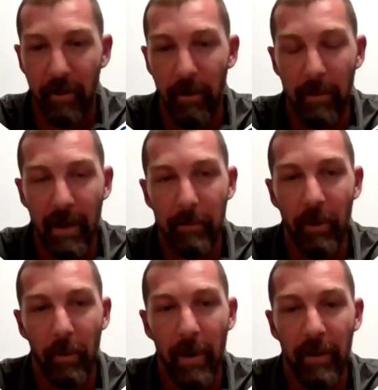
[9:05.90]
program and I
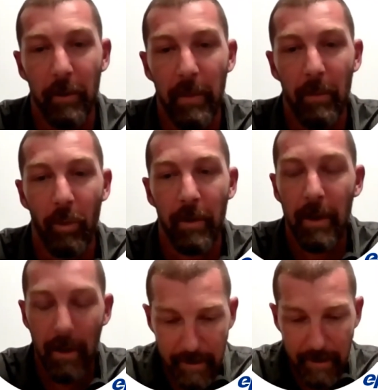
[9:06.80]
poke around a little bit more.
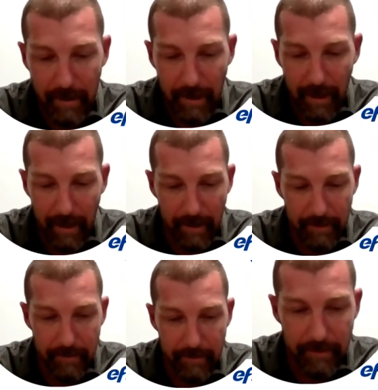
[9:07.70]

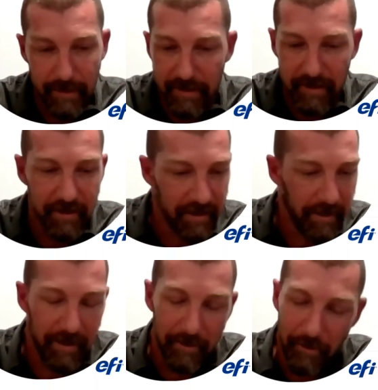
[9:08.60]
And this has just
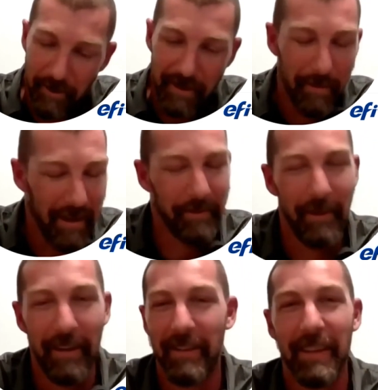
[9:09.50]
been one of the
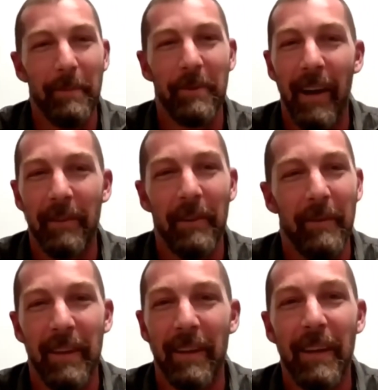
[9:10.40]
best ways to keep track of
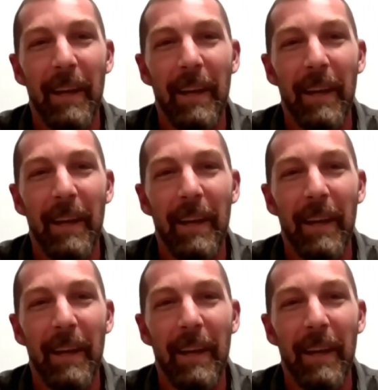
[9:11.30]
everything.